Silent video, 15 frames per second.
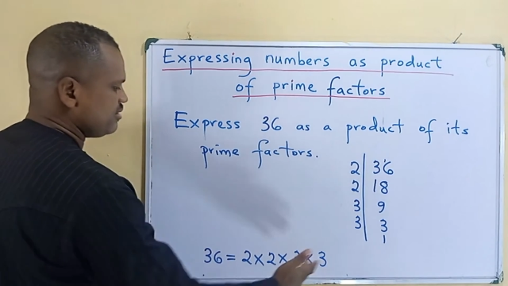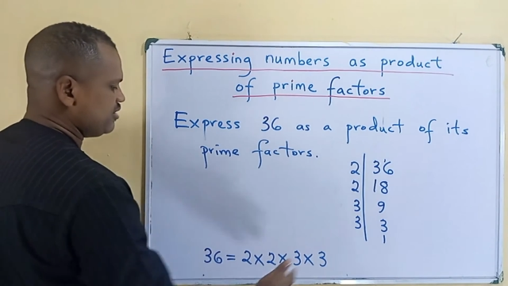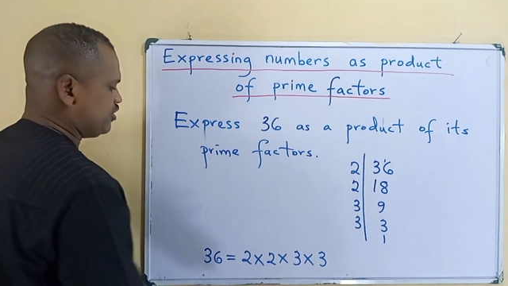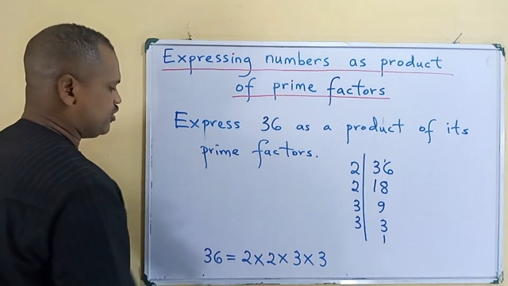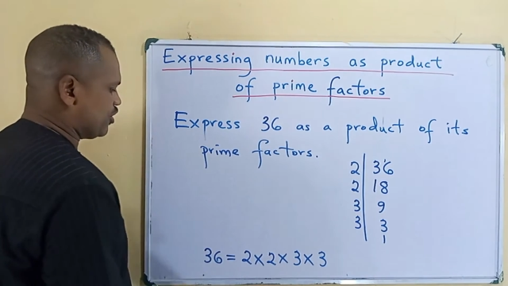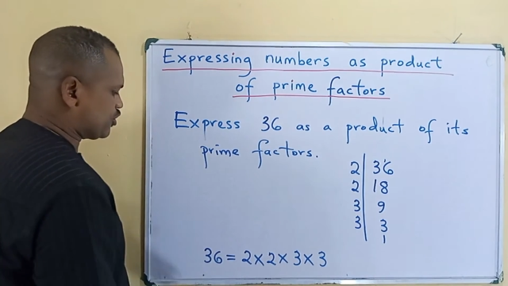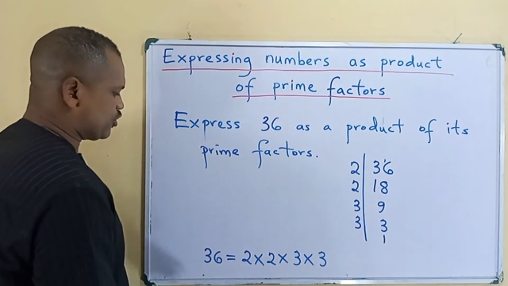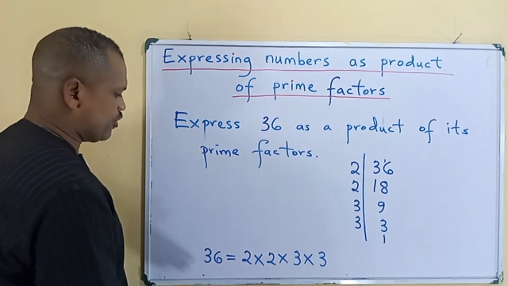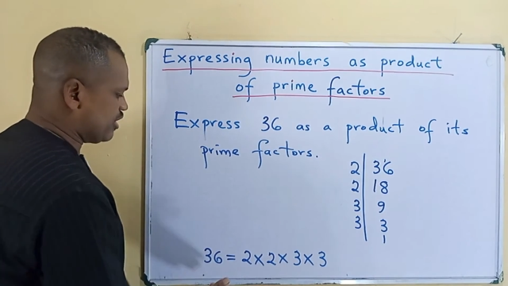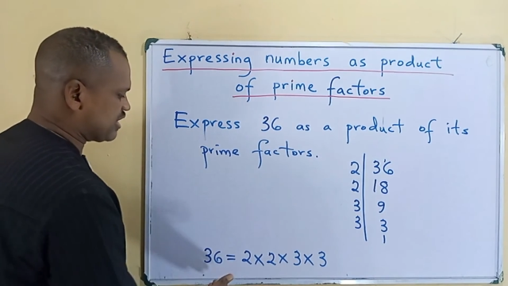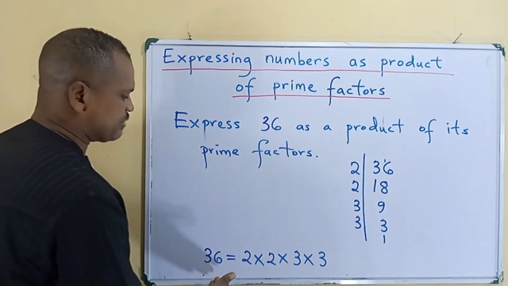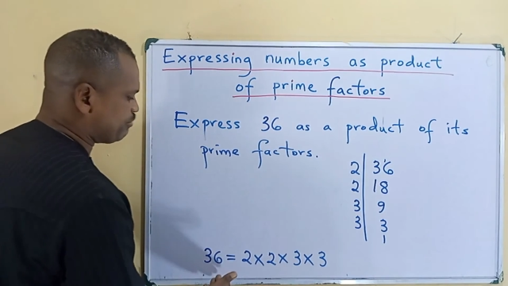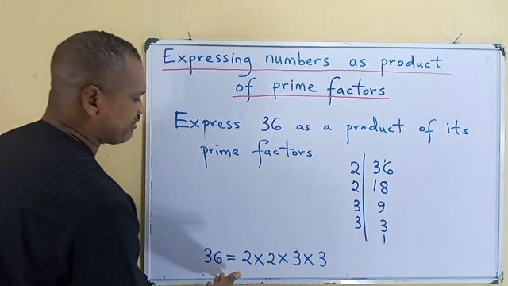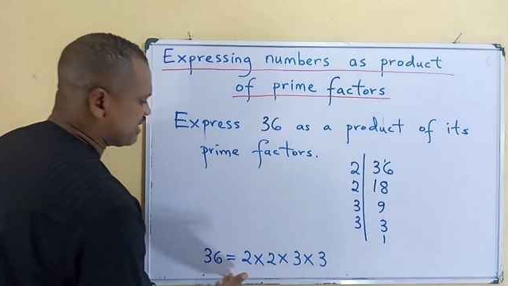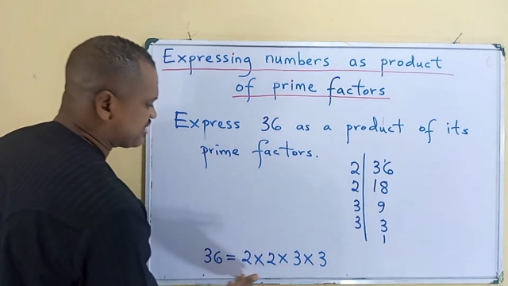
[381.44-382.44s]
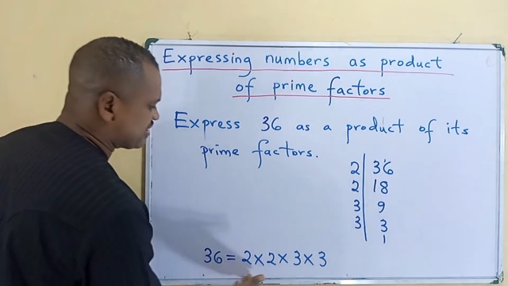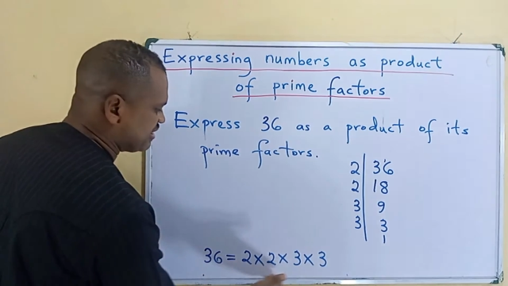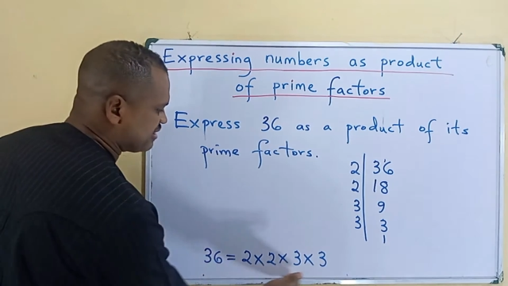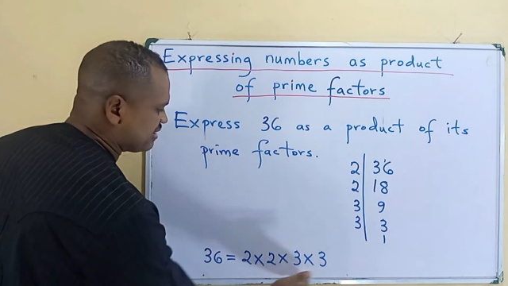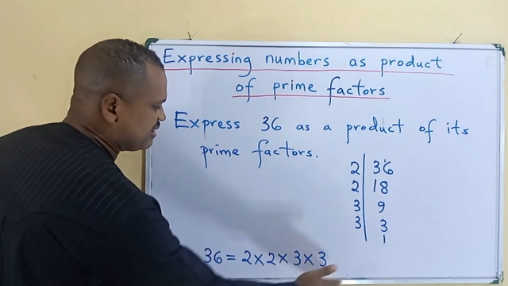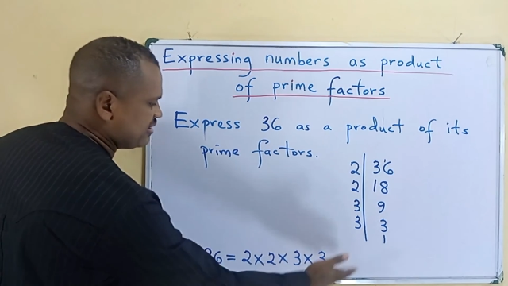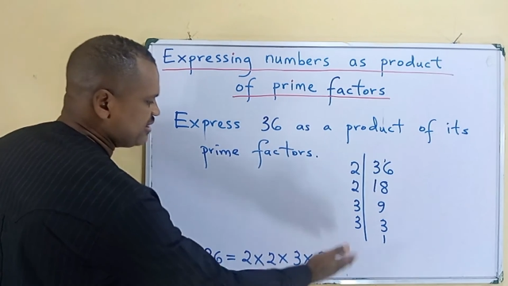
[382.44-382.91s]
is just to express
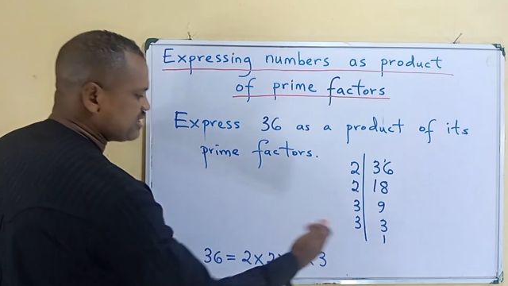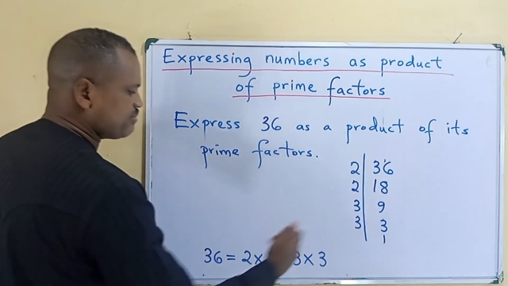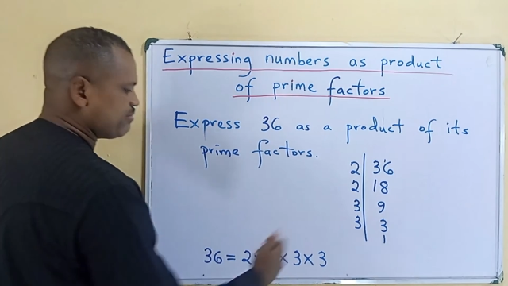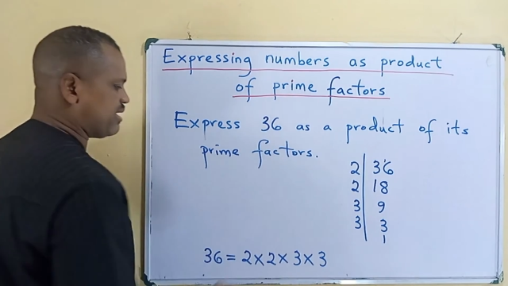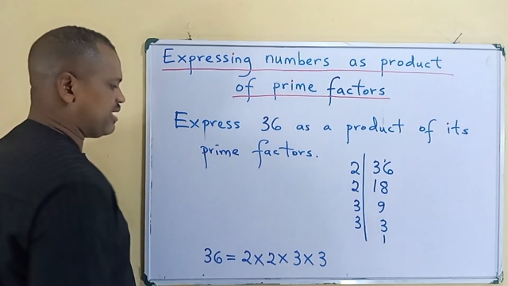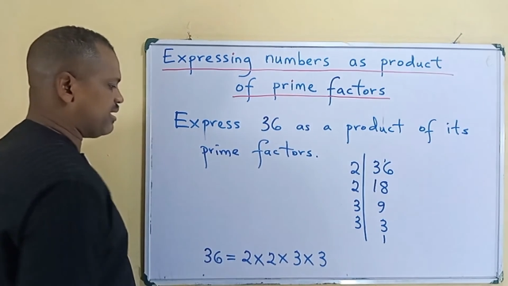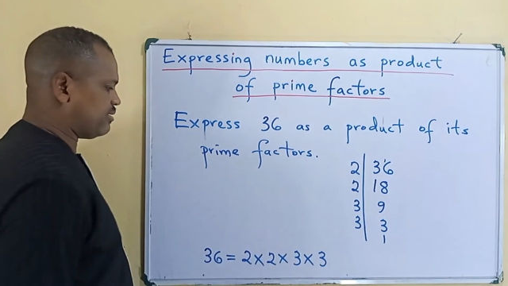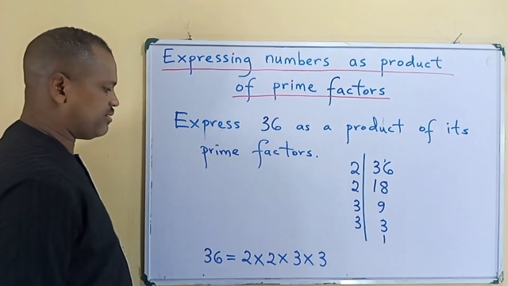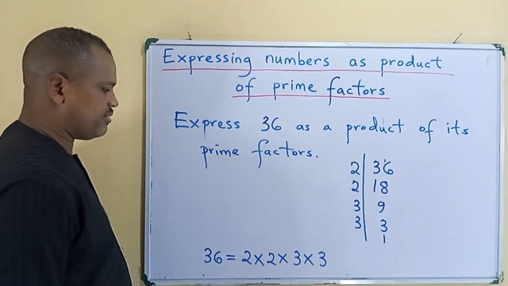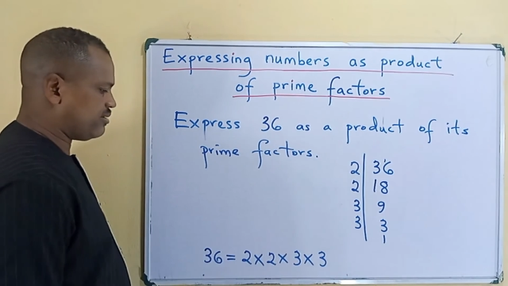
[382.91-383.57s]
it in this manner.